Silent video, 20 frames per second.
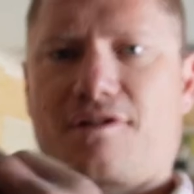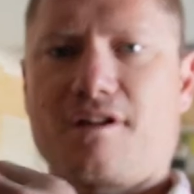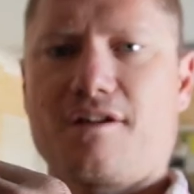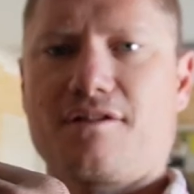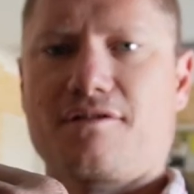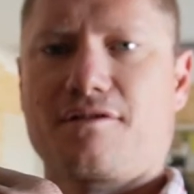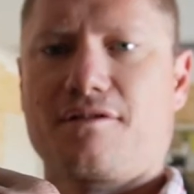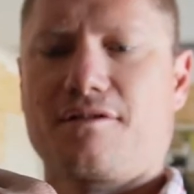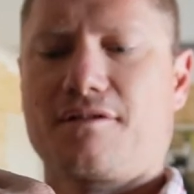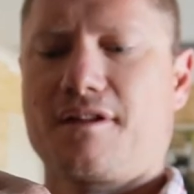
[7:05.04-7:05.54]

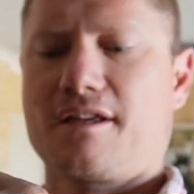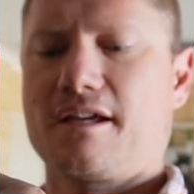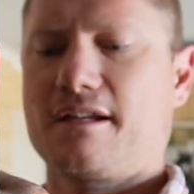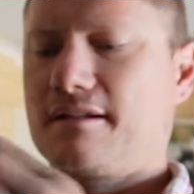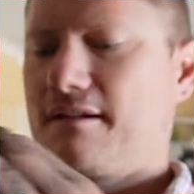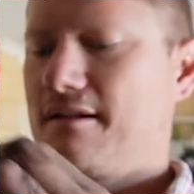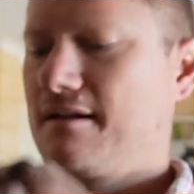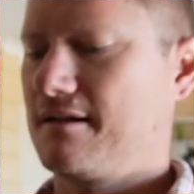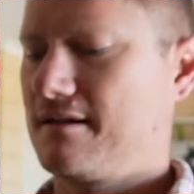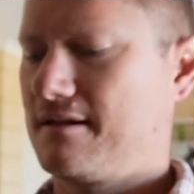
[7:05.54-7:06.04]
goes onto
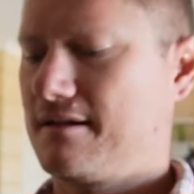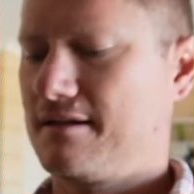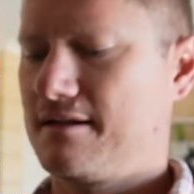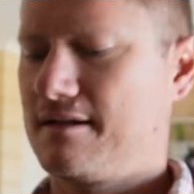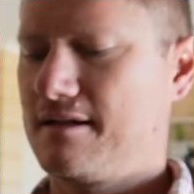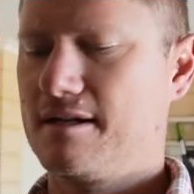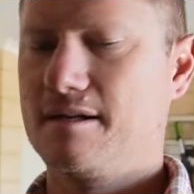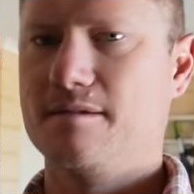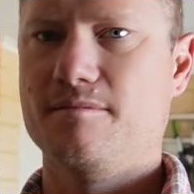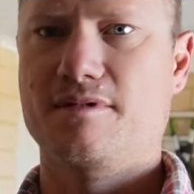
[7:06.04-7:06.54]
that.
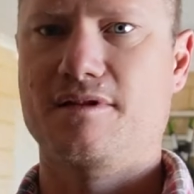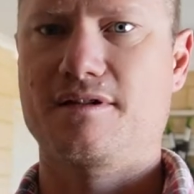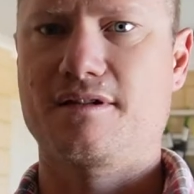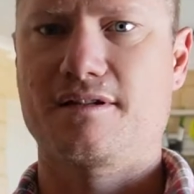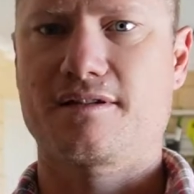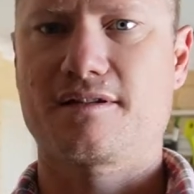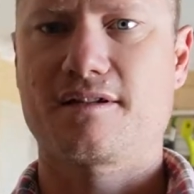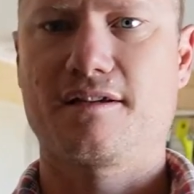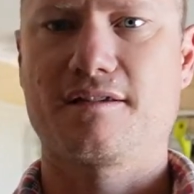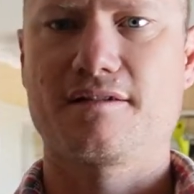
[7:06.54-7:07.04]
As you
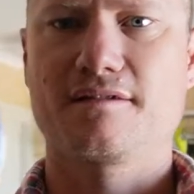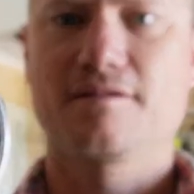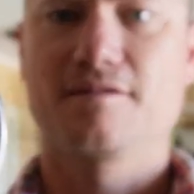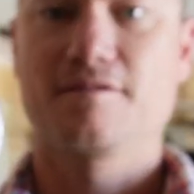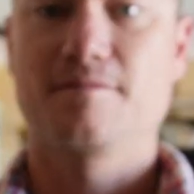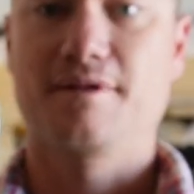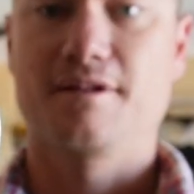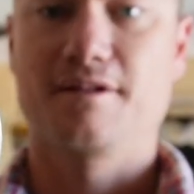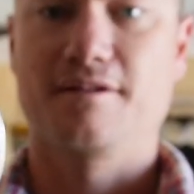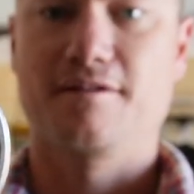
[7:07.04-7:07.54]
can see, there's a little bit